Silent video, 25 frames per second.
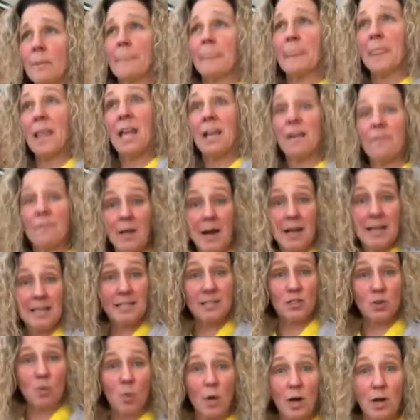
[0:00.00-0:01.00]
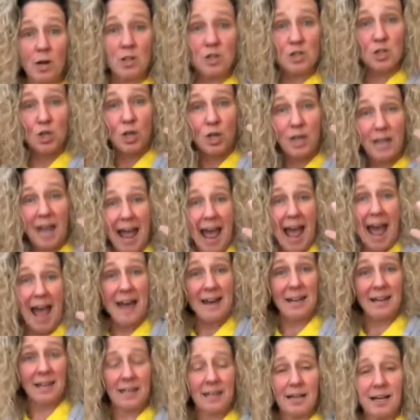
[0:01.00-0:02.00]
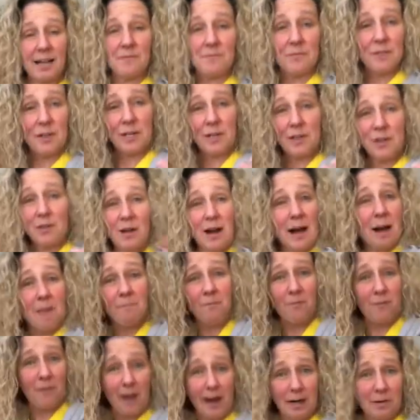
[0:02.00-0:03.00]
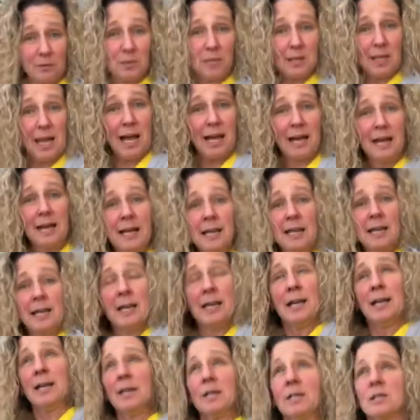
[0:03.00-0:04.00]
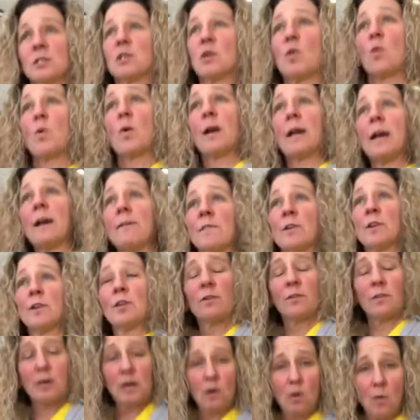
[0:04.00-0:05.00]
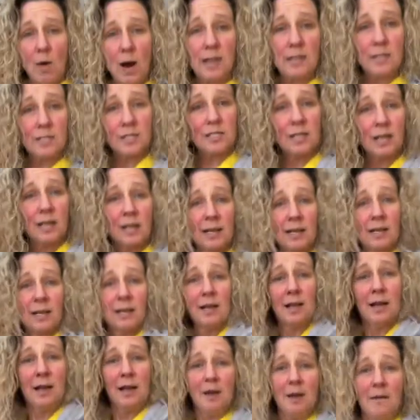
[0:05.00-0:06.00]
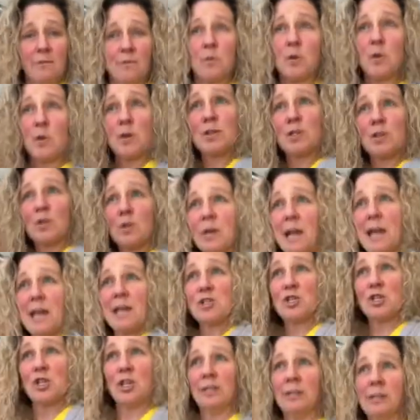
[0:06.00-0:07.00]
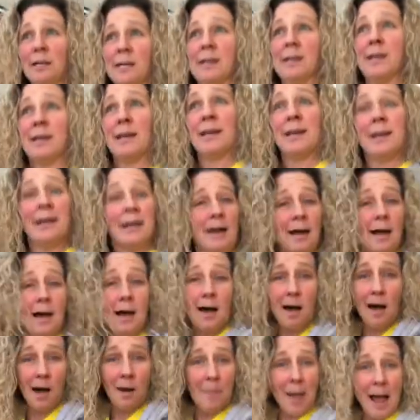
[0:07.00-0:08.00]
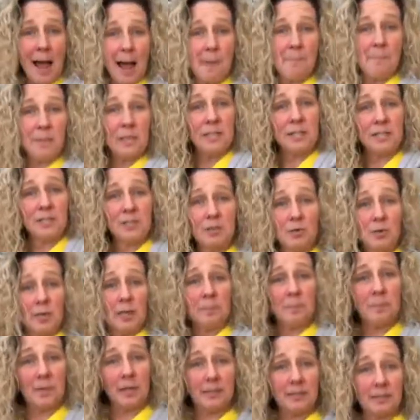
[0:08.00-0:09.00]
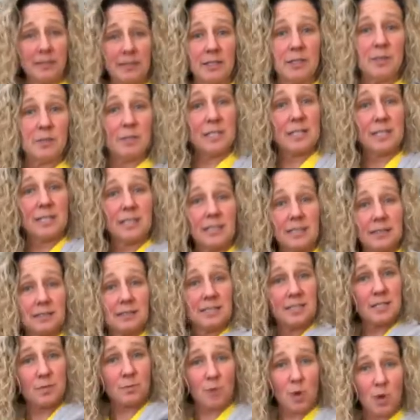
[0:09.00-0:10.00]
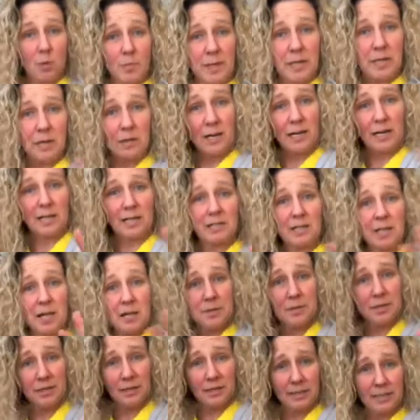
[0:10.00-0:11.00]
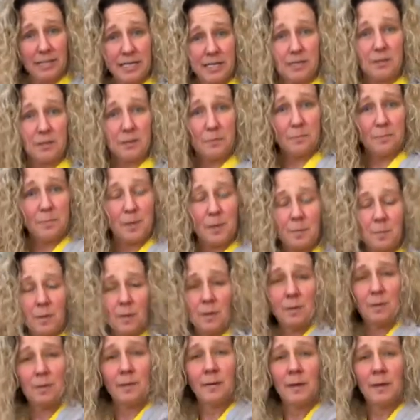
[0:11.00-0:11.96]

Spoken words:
if I need to wear a certain hat on video, I'm fine with that. So whatever your request for a donation, I'm happy to do it. But, it's not disrobing or nothing illegal, people.